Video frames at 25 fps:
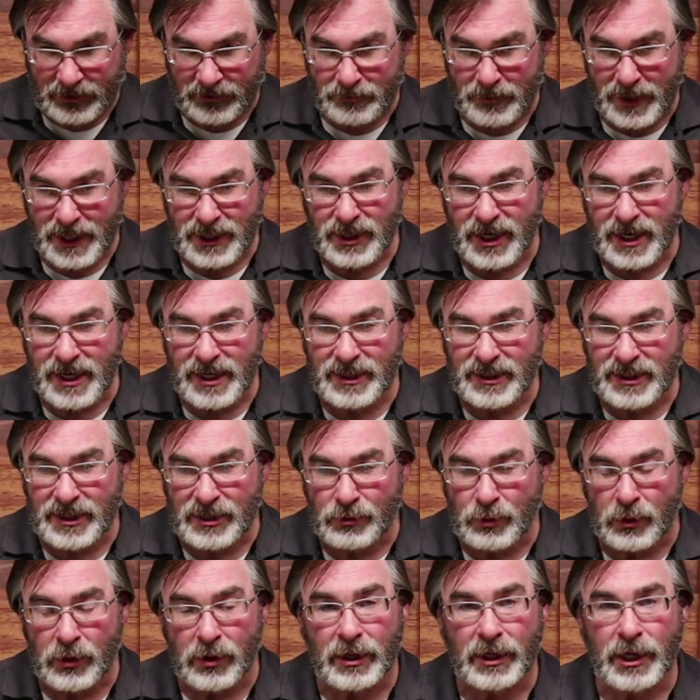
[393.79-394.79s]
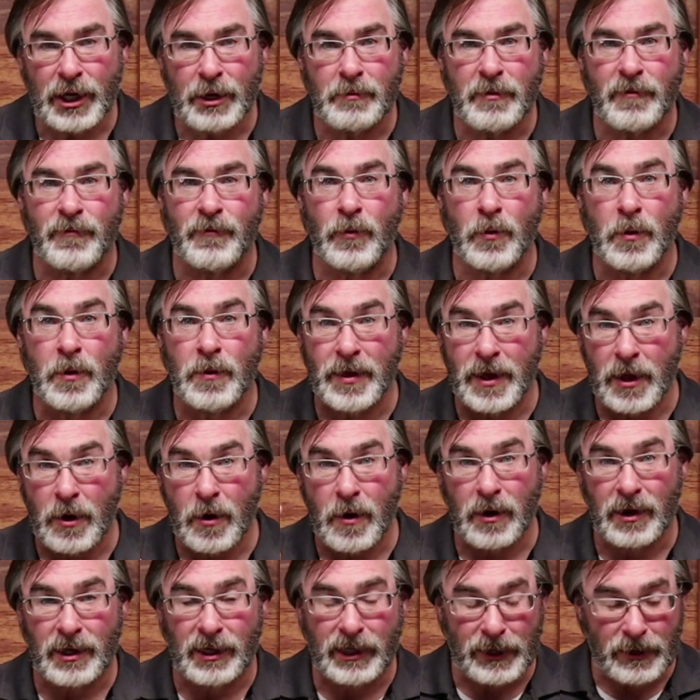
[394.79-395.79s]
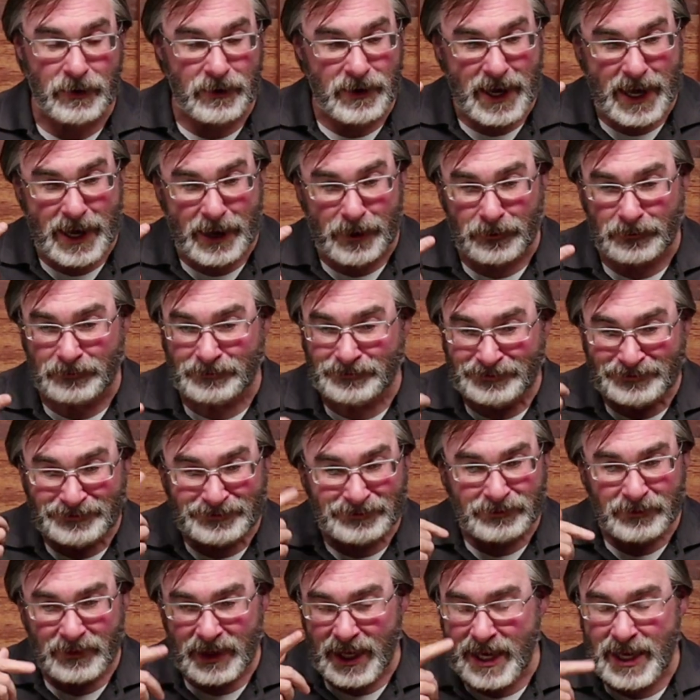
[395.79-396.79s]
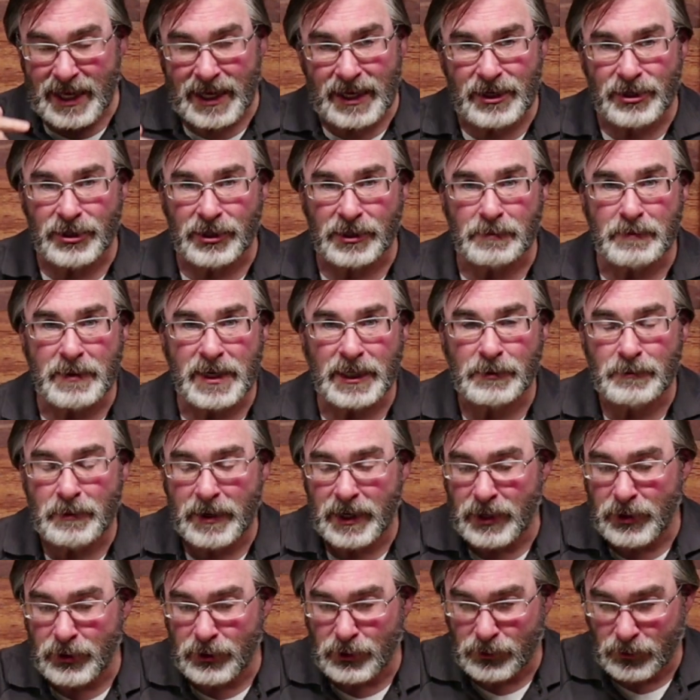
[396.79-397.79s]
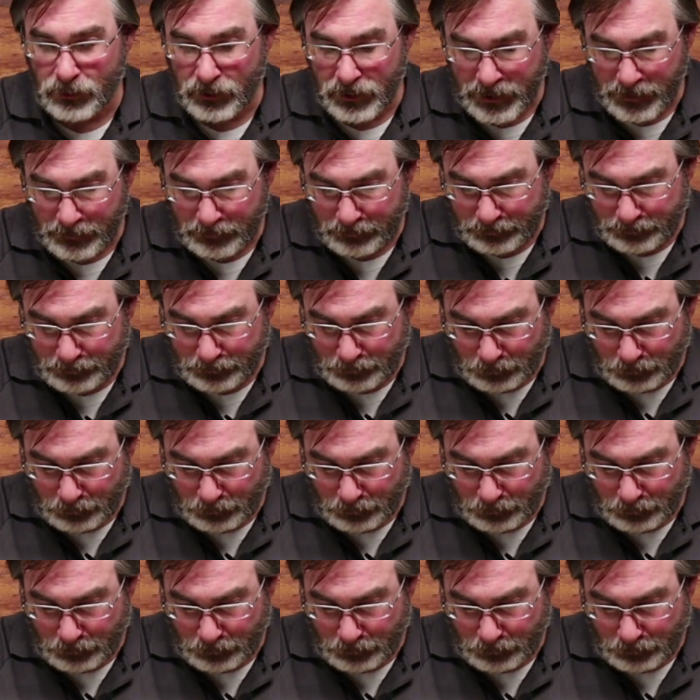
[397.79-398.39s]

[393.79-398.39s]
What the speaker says: My sinuses weren't clear before, they are clear now, and it just makes my nose run.